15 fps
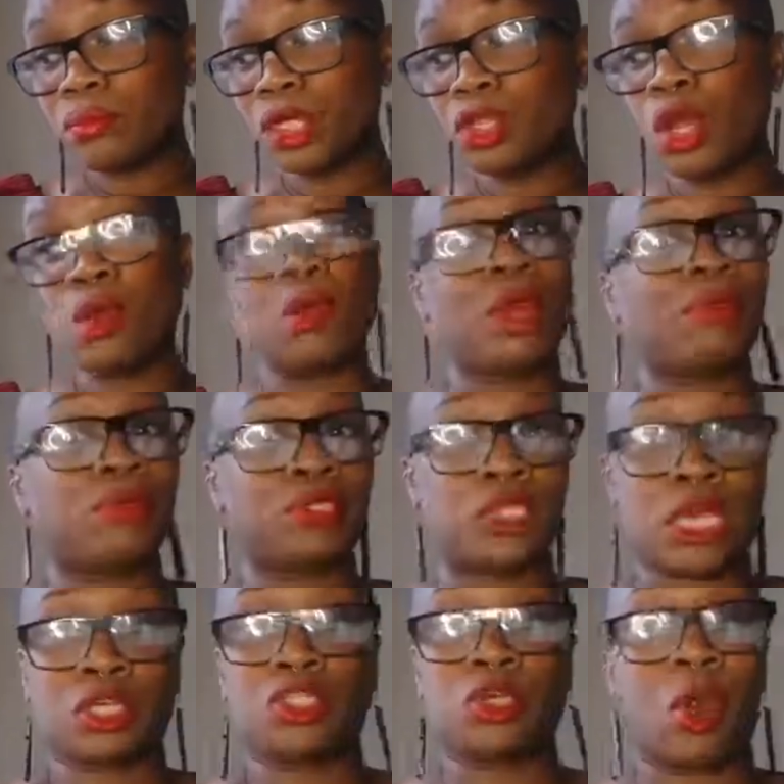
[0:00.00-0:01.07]
you know, and
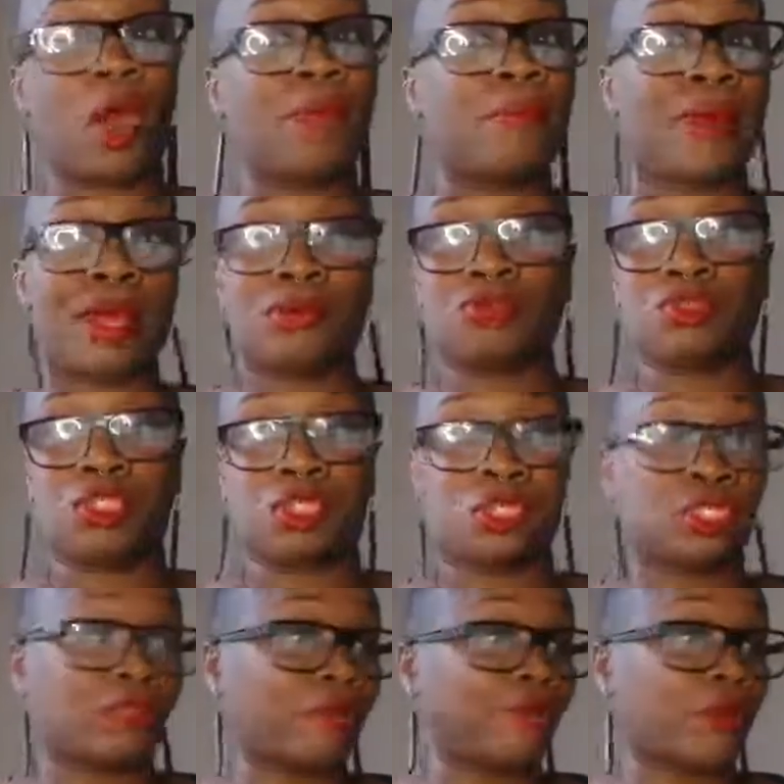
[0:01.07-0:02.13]
protect your own boundaries and
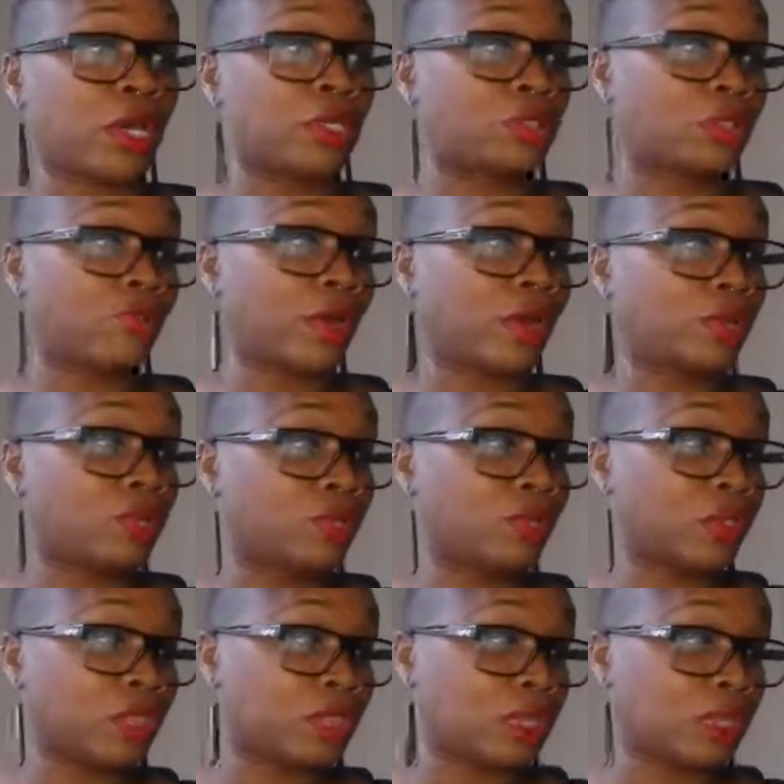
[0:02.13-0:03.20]
stuff first around all
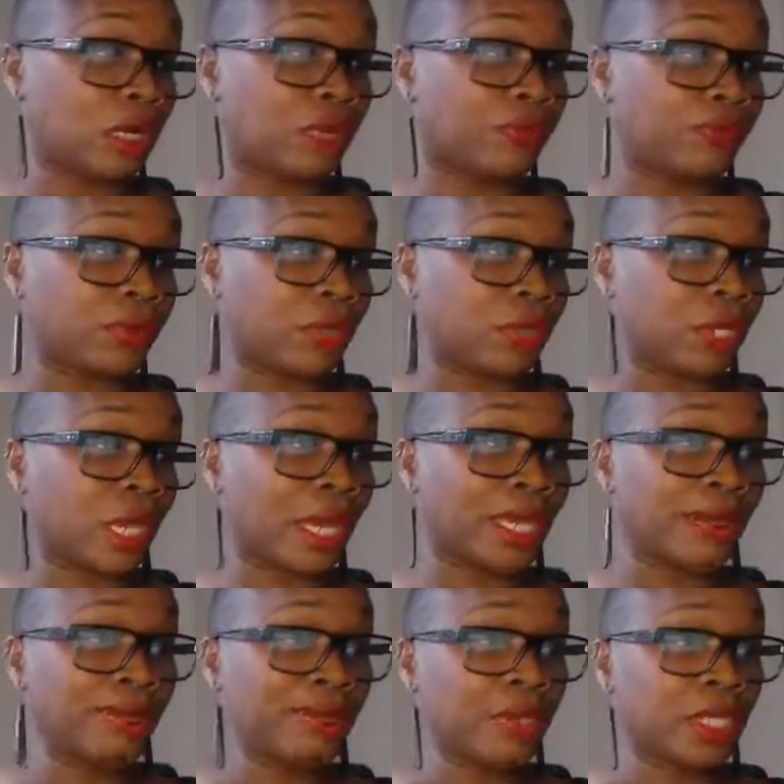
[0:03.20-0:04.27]
of this stuff,
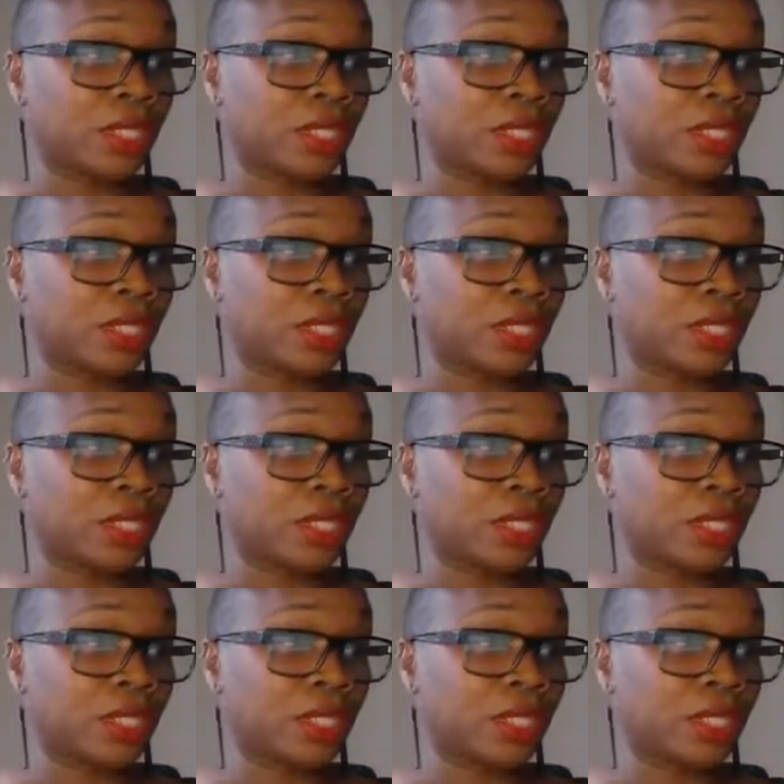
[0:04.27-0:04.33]
okay?